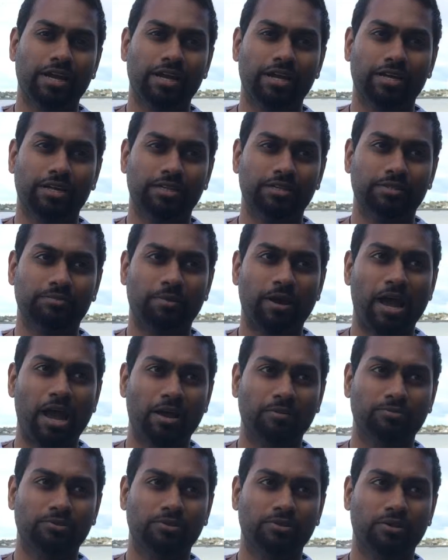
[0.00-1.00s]
is
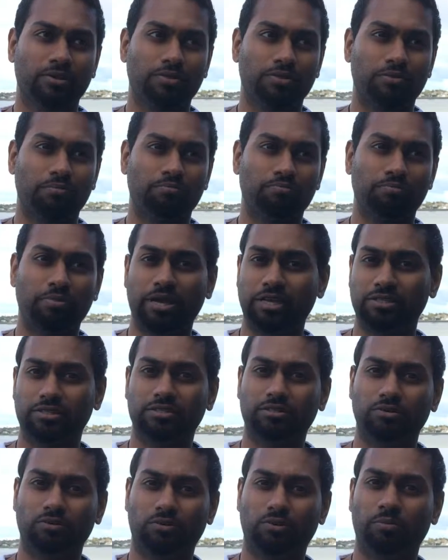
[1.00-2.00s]
perhaps the
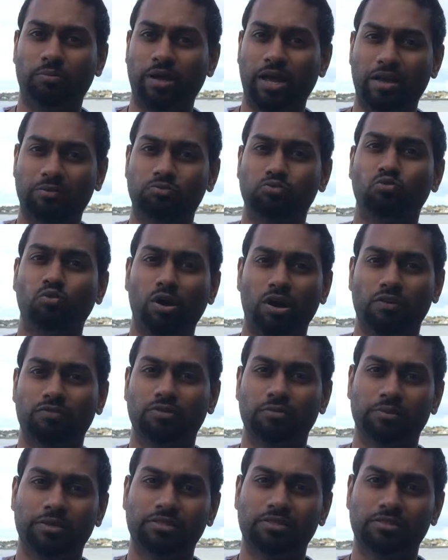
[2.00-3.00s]
best, or perhaps one of
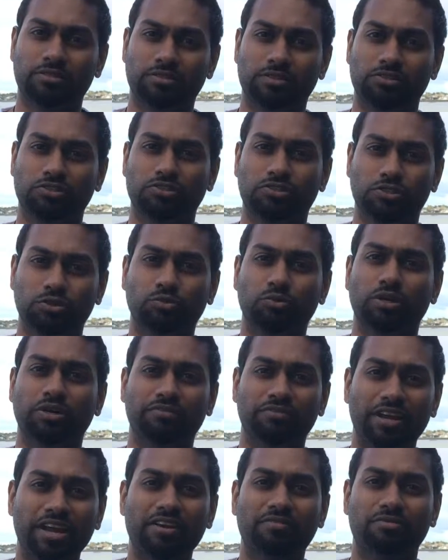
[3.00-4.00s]
the best decisions you would have
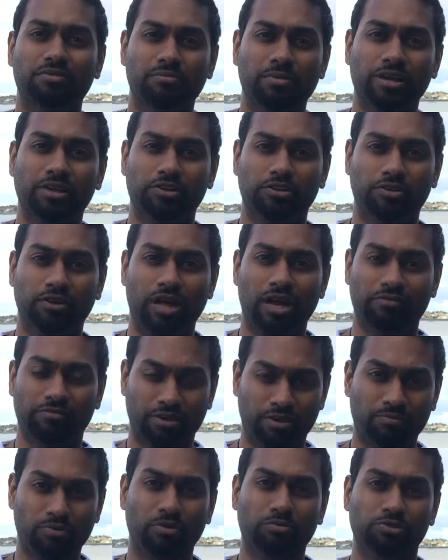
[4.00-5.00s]
ever made in your life. And
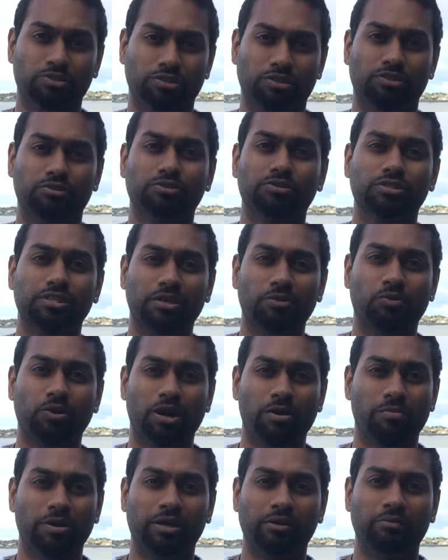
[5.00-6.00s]
I promise you, and you'll see what
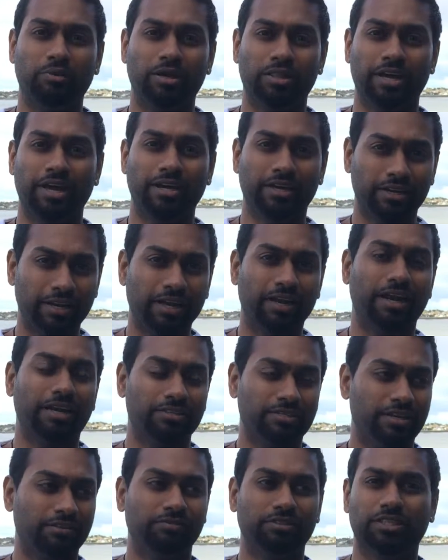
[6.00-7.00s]
I mean by that
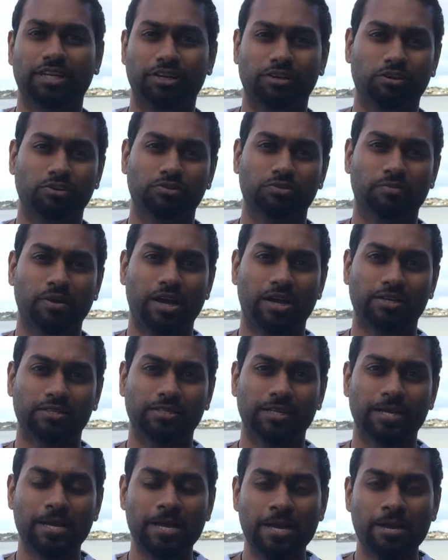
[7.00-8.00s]
as every day goes past.